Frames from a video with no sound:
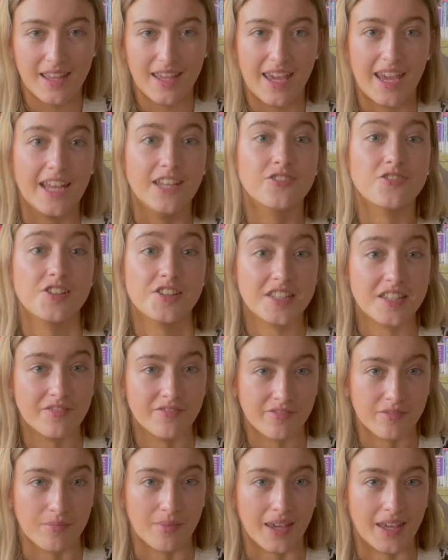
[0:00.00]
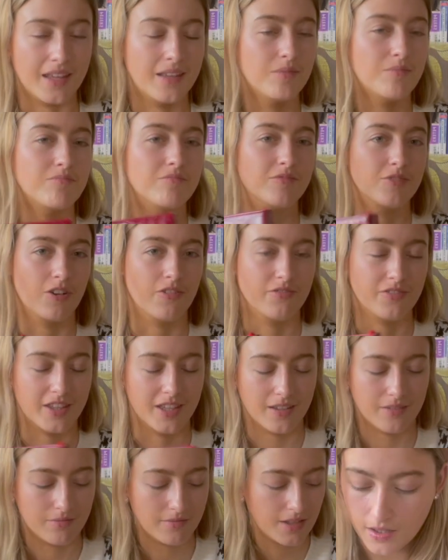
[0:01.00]
Interesting for me, not for you.
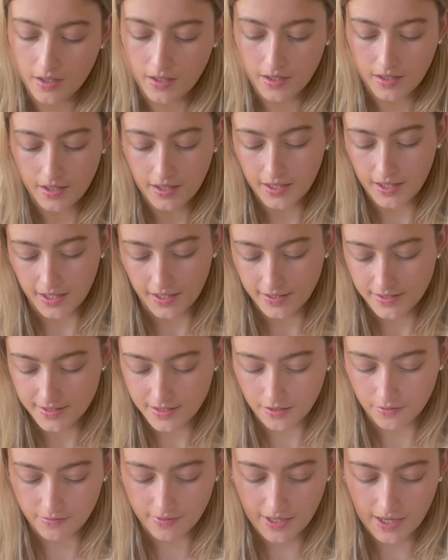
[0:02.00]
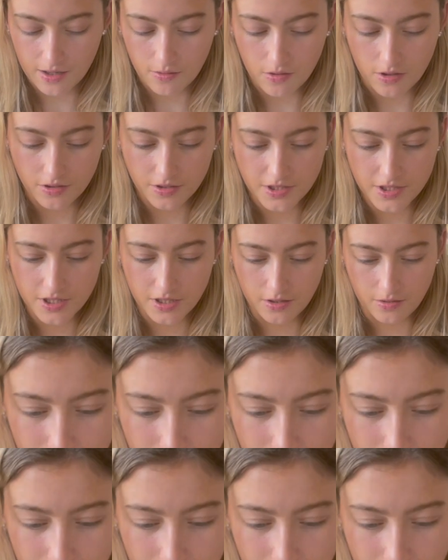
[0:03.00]
Okay, so now on to